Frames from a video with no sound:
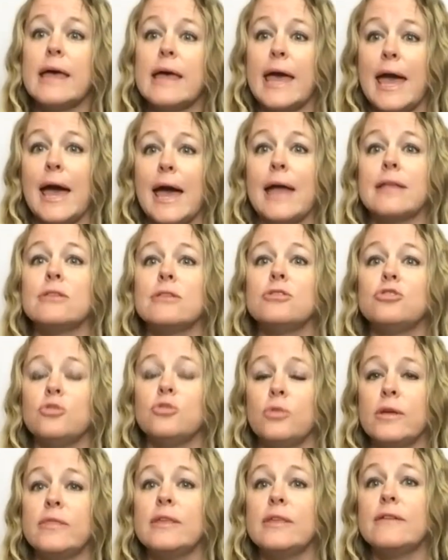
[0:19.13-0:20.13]
and
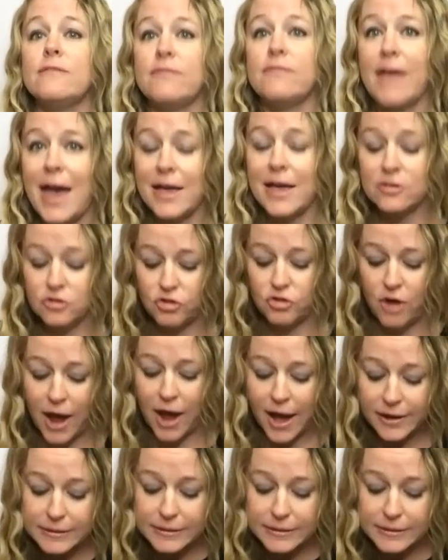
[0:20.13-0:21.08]
doing the fast track.